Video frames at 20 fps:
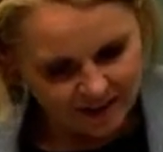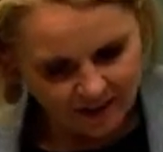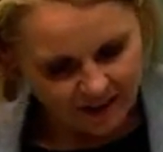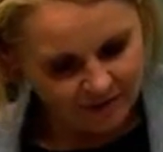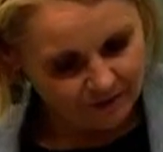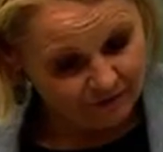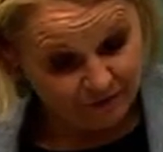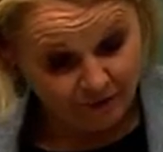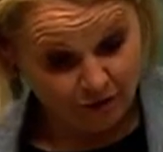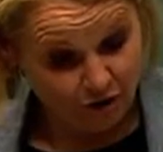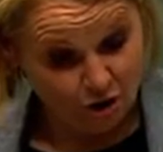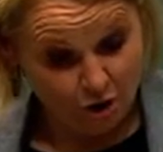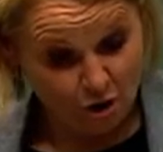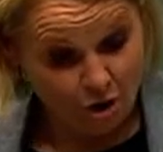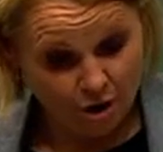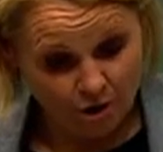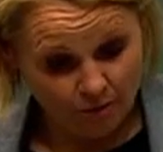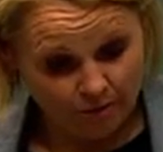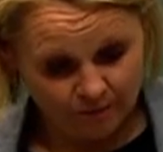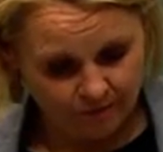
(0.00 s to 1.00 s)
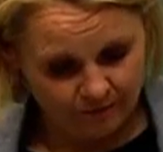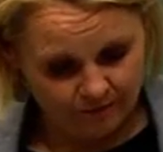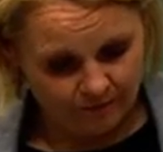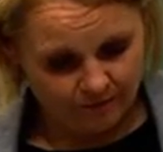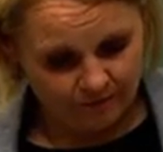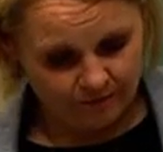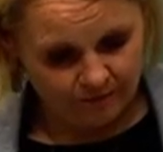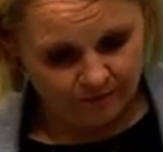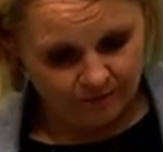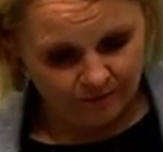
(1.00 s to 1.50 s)
for,
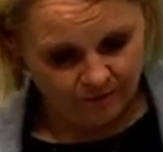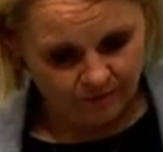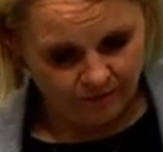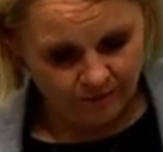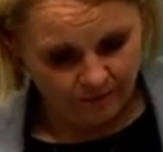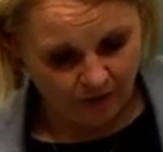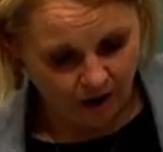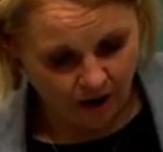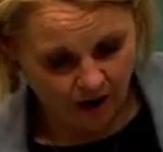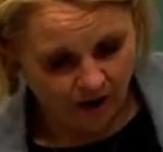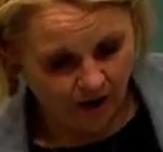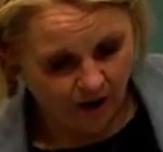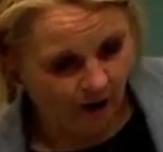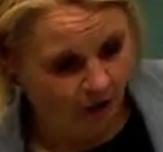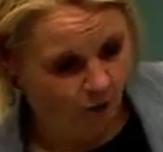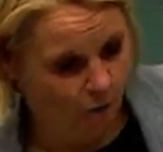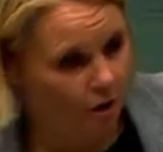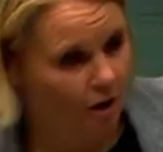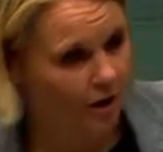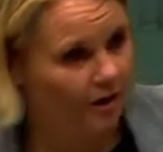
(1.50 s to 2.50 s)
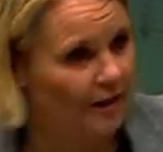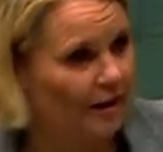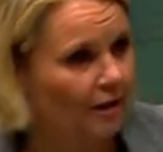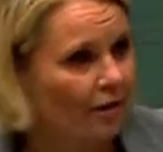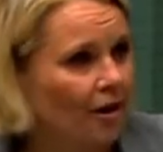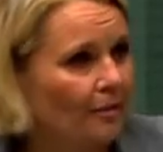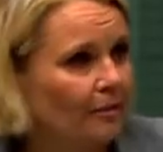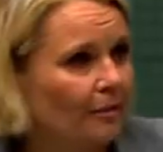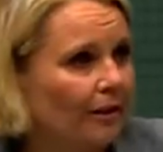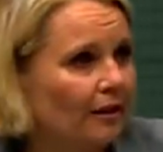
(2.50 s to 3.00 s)
I don't know what, their
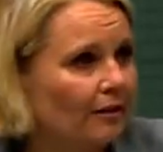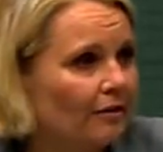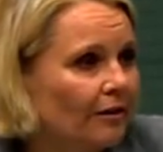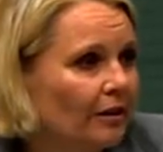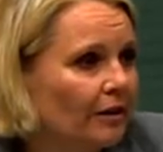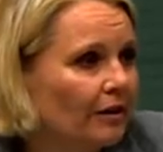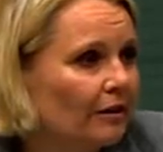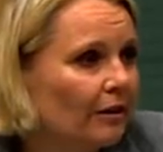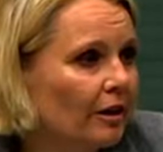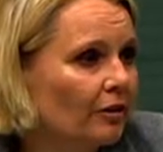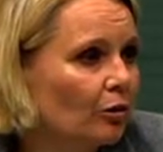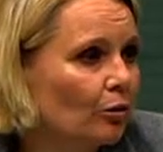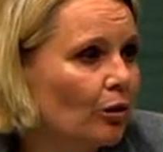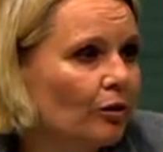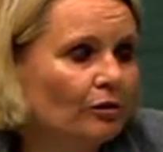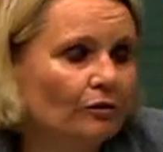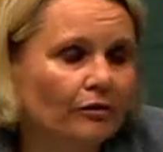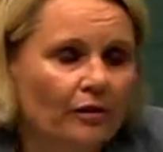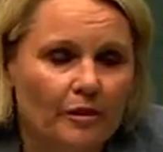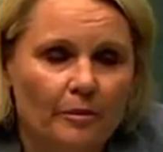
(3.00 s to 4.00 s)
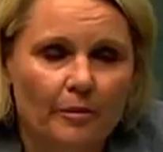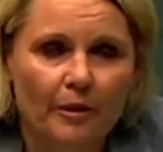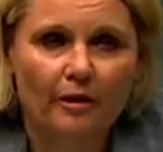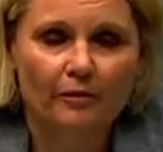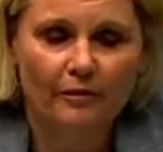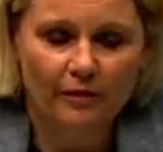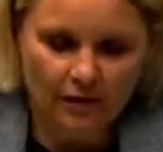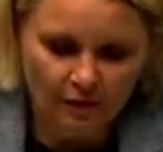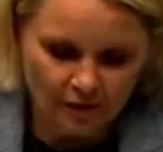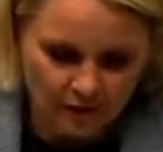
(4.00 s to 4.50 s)
own benefit, because it wasn't for the
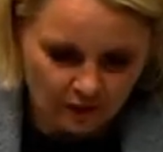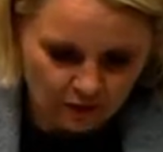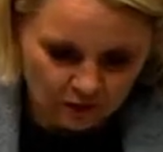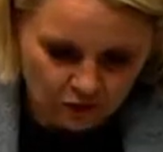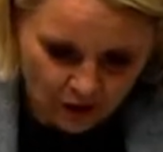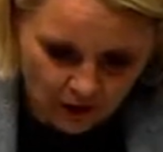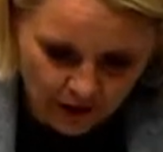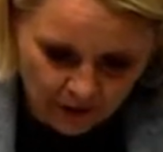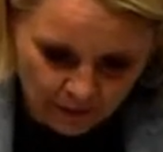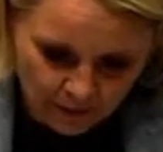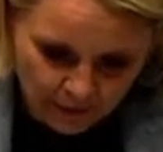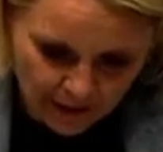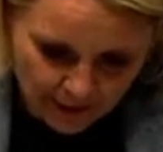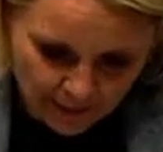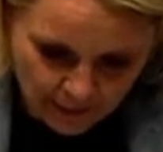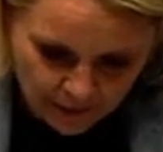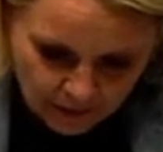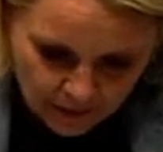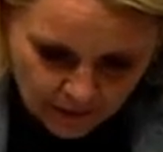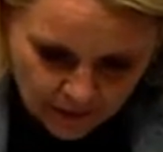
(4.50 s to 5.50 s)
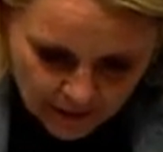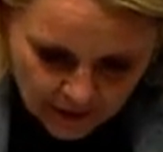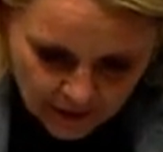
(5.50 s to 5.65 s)
benefit of the Australian people.